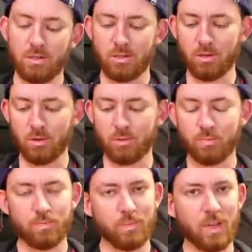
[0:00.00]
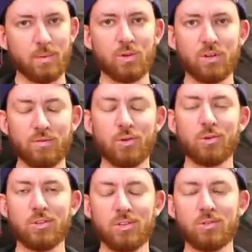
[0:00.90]
So I'm looking forward
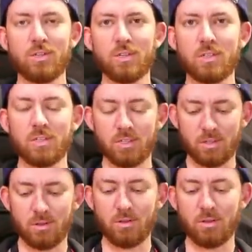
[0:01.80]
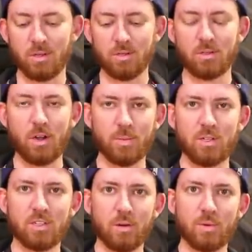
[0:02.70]
to using it this coming
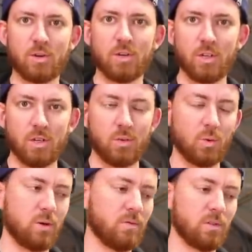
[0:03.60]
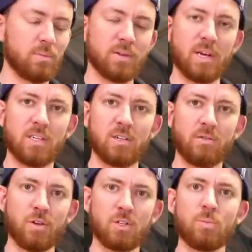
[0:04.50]
summer whenever the pelagic
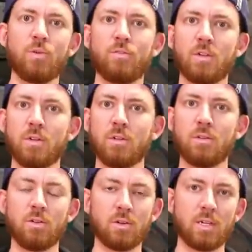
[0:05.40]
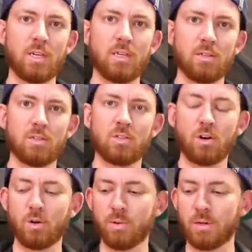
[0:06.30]
fish move in, the kings,
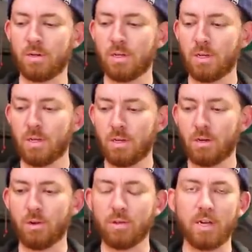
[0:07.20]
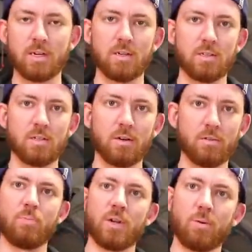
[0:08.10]
tarpon, all that kind of stuff.
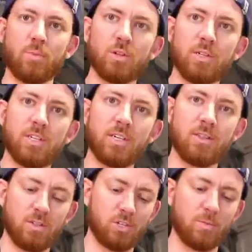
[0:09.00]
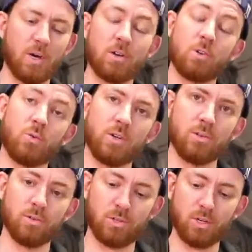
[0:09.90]
But I'm really digging the Shimano
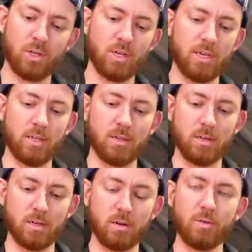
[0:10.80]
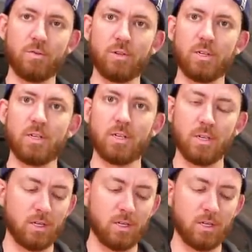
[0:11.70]
reels, and hopefully